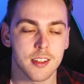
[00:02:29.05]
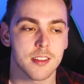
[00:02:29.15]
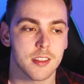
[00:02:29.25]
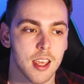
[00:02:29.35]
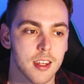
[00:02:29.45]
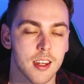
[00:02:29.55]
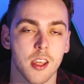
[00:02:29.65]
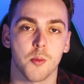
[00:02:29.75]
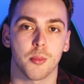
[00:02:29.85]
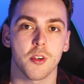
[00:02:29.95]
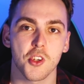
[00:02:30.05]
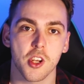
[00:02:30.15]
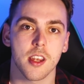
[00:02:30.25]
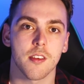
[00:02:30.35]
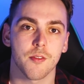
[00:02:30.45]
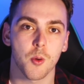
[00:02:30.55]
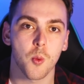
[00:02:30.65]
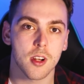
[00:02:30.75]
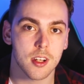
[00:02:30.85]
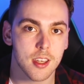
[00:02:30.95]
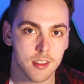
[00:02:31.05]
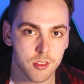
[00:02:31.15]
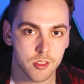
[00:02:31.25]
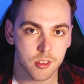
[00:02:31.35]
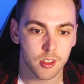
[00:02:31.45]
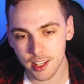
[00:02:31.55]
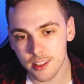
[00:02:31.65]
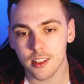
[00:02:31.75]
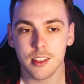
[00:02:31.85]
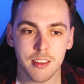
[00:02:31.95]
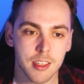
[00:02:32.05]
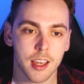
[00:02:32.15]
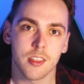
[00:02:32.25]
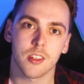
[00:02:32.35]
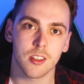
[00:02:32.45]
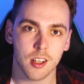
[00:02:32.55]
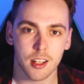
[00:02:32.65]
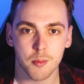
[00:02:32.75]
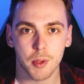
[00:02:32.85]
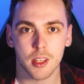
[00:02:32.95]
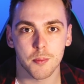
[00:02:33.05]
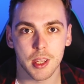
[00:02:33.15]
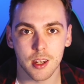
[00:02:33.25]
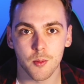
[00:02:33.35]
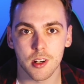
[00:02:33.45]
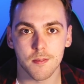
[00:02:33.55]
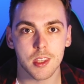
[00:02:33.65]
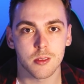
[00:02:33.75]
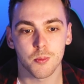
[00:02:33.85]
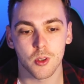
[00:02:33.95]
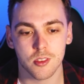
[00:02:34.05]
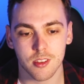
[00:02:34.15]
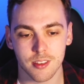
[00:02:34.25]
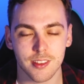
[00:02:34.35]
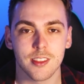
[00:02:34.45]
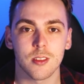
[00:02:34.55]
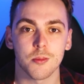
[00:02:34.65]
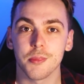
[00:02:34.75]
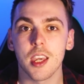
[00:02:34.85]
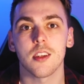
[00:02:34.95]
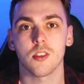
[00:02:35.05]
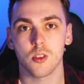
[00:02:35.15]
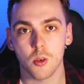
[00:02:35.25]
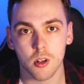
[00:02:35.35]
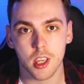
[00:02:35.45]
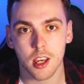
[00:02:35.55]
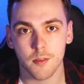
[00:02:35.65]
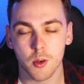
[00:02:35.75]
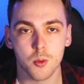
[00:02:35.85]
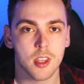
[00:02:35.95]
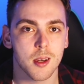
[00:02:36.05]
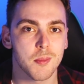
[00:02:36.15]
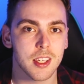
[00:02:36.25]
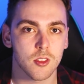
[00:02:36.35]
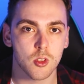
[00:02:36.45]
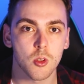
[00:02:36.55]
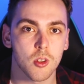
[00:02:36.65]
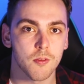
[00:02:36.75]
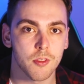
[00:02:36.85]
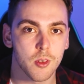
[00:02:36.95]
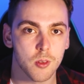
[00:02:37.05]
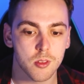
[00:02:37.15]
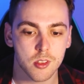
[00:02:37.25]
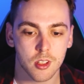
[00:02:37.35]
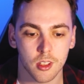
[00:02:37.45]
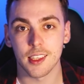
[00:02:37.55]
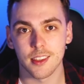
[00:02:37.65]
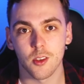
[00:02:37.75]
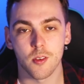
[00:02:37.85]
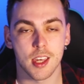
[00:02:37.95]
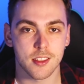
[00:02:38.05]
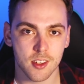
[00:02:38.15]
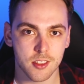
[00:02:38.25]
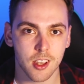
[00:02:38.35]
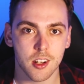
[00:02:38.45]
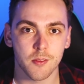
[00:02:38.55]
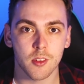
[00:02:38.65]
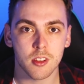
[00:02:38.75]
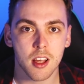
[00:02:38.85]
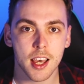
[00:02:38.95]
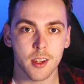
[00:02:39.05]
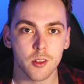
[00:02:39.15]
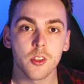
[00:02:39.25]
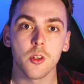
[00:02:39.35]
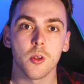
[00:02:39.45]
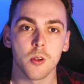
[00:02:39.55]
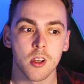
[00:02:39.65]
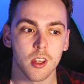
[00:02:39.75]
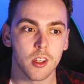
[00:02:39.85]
understand it and appreciate it for what it is. Technically, yeah, you could kind of pick up any one of these books and still get a story out of it without being too confused. Again, though, that does kind of rely on you